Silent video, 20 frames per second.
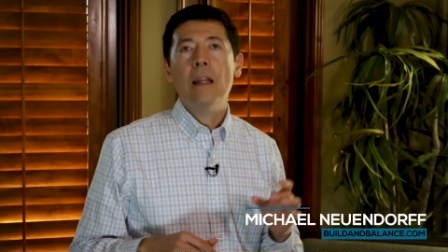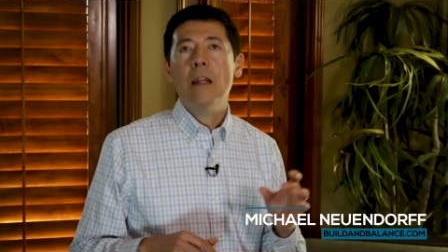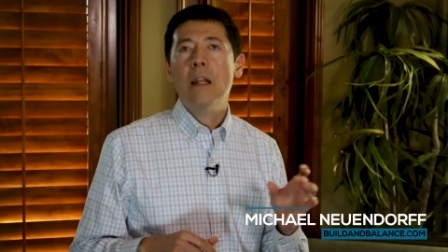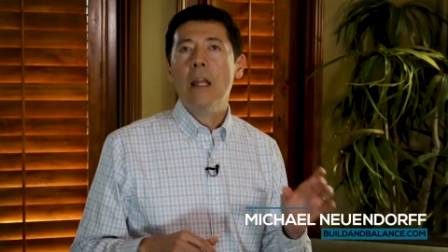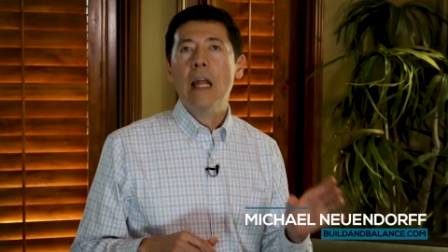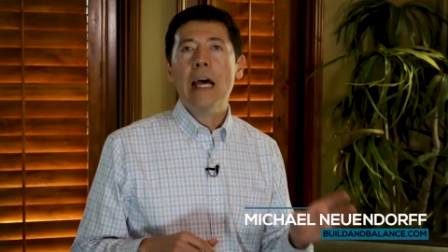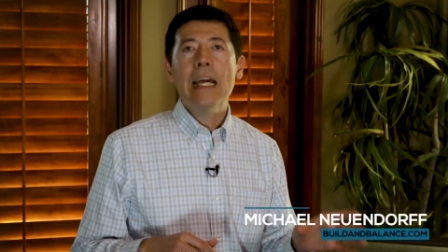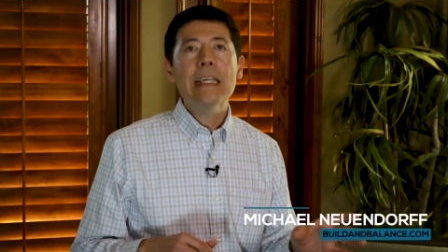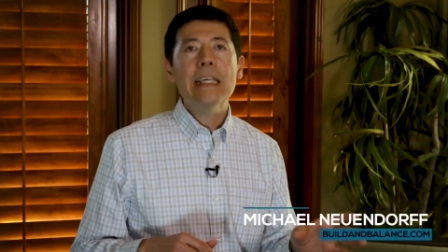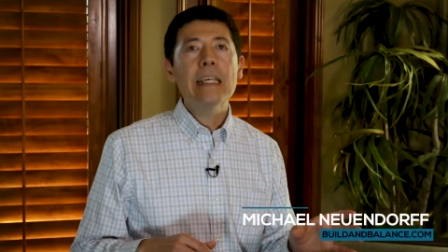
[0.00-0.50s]

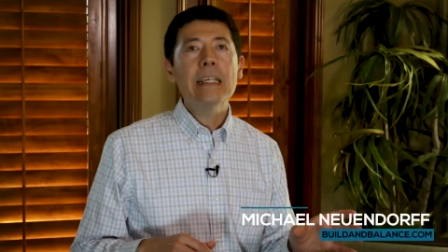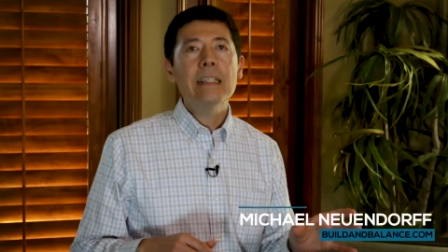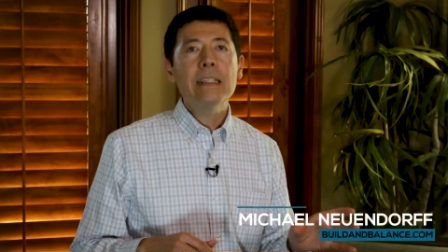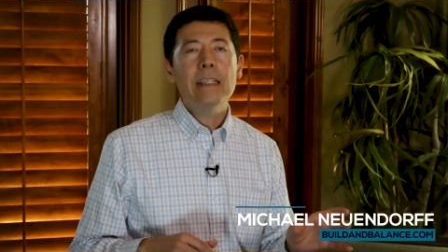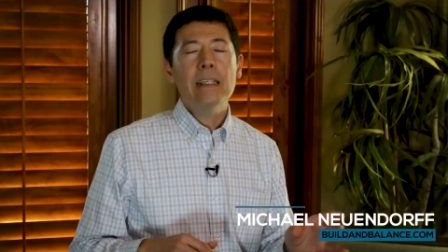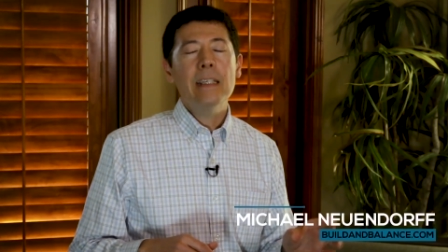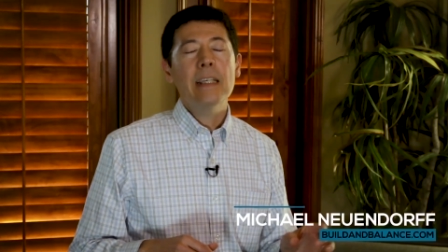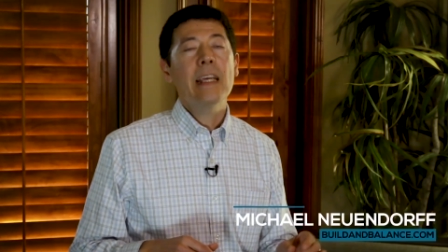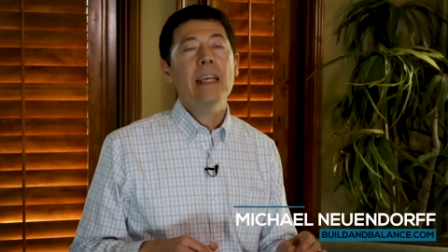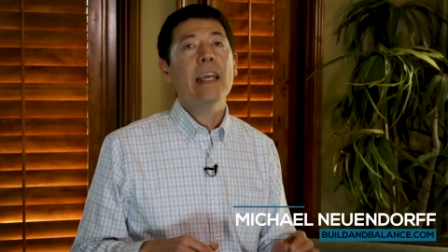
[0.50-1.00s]
Like
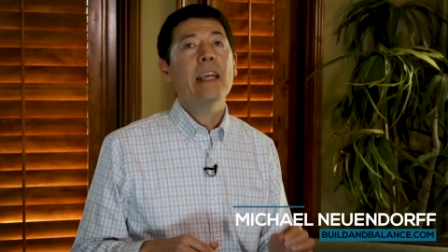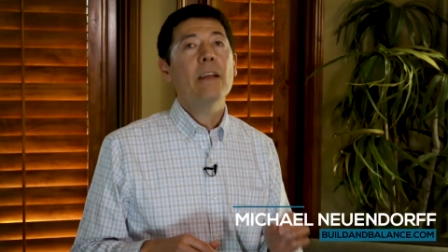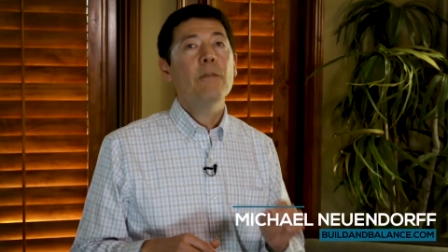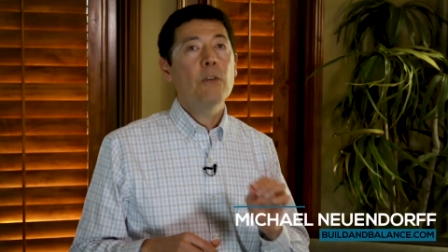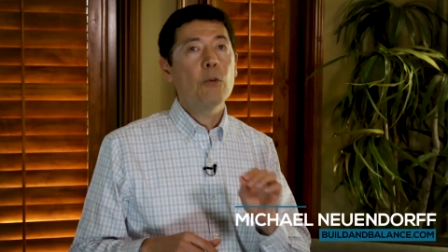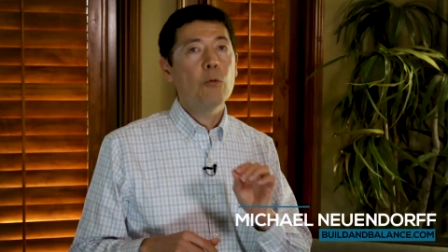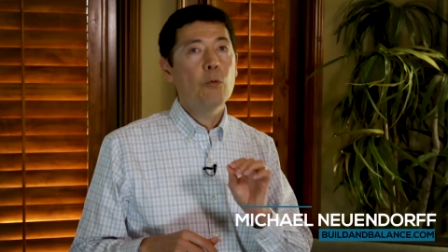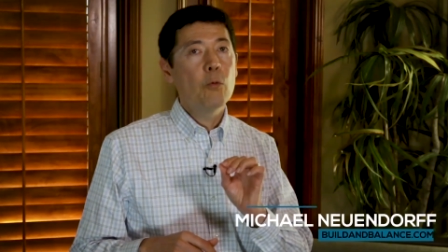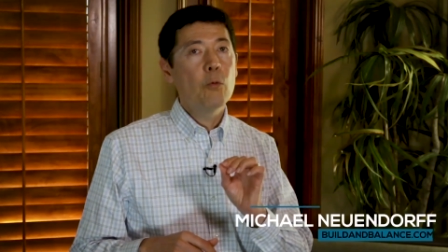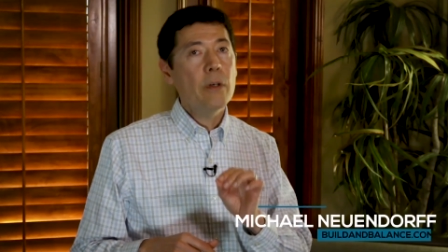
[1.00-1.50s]
it, and
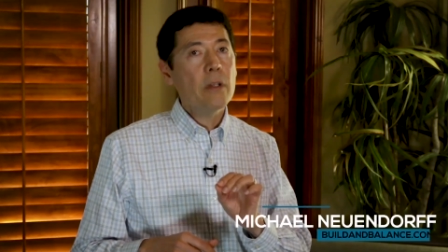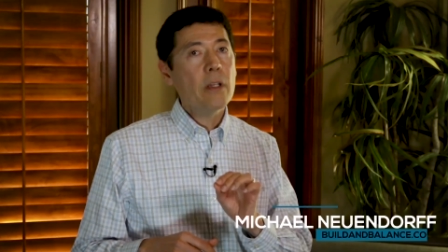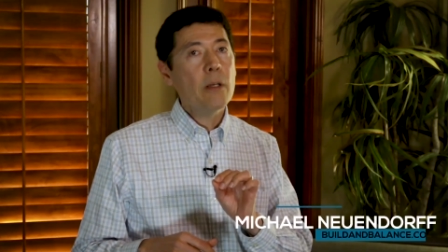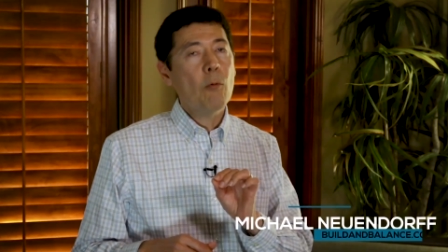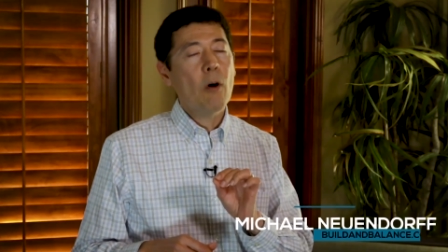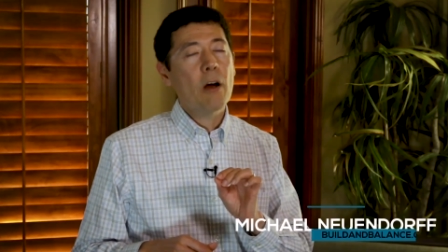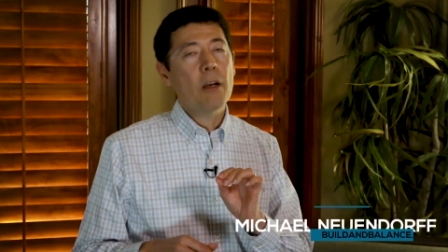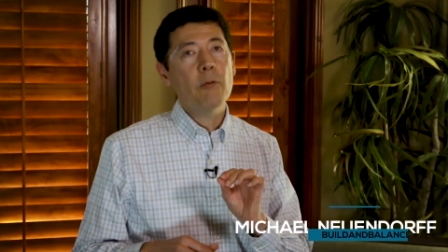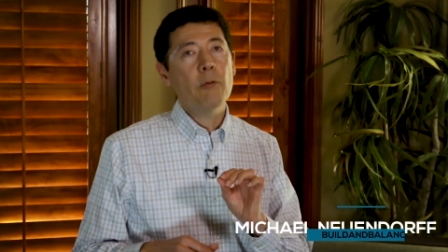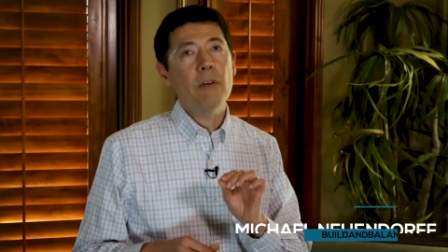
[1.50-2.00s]
if you really
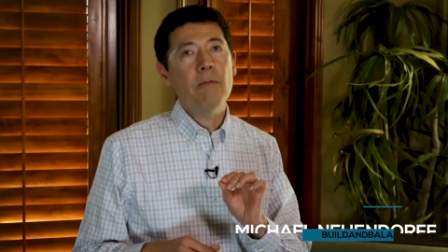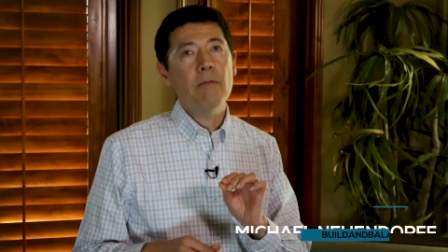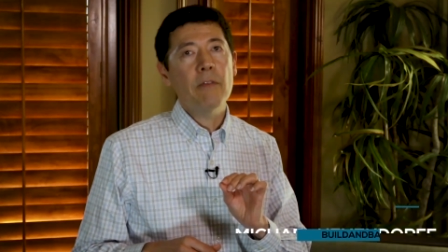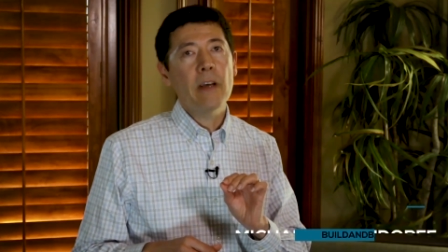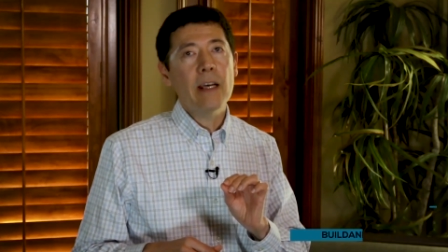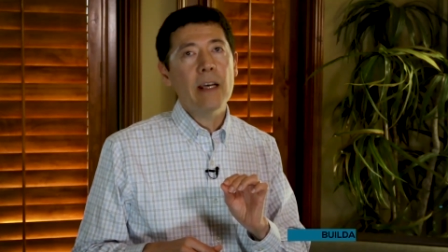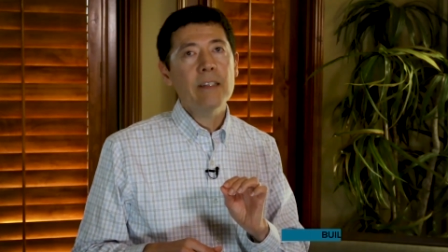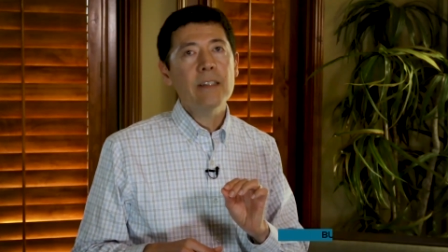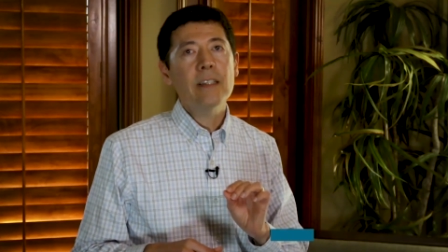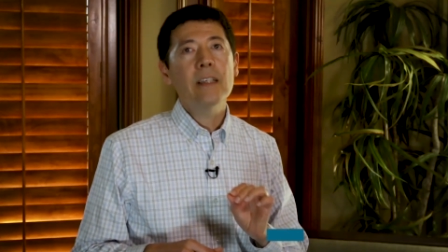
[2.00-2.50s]
want to
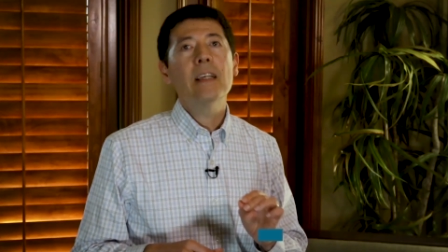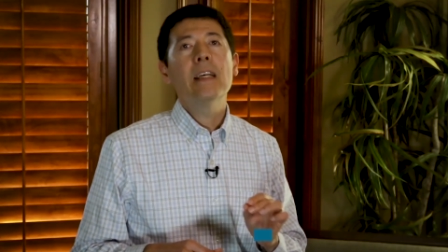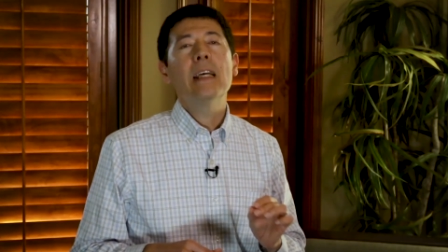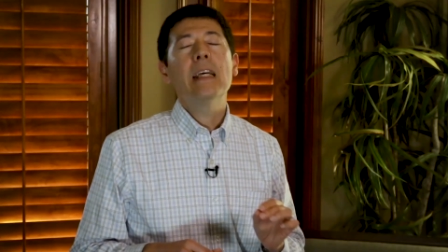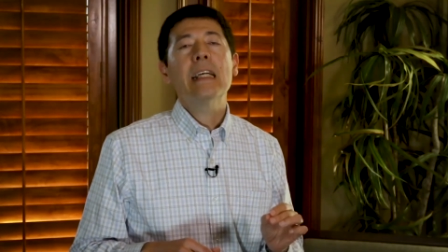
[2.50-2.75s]
invest,